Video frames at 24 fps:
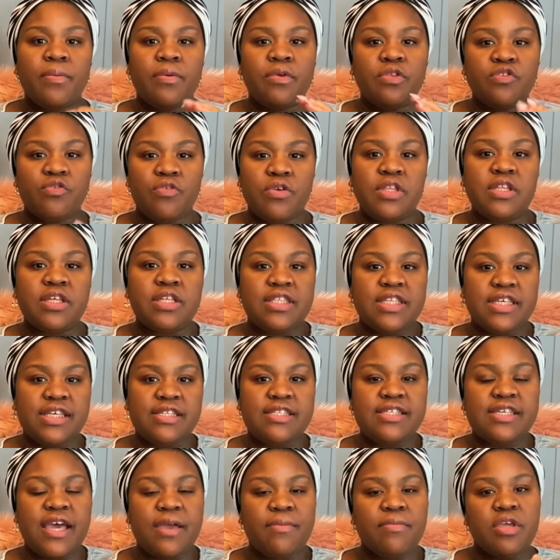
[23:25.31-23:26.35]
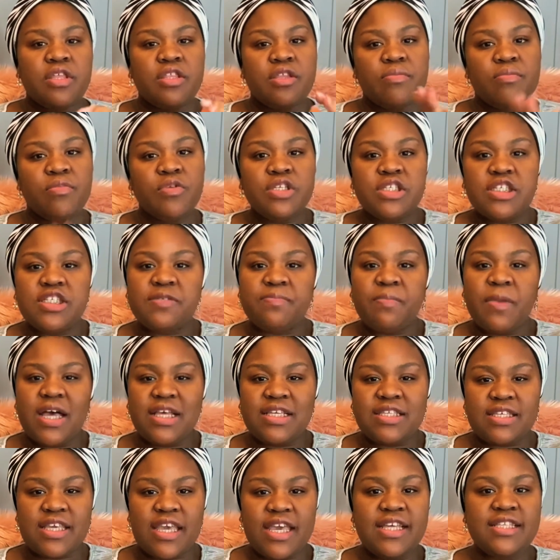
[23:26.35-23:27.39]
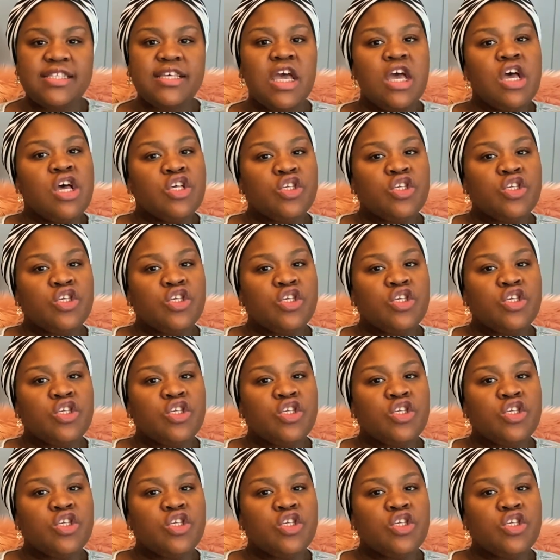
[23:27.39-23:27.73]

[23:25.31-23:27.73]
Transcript: during the daytime in the Moses basket,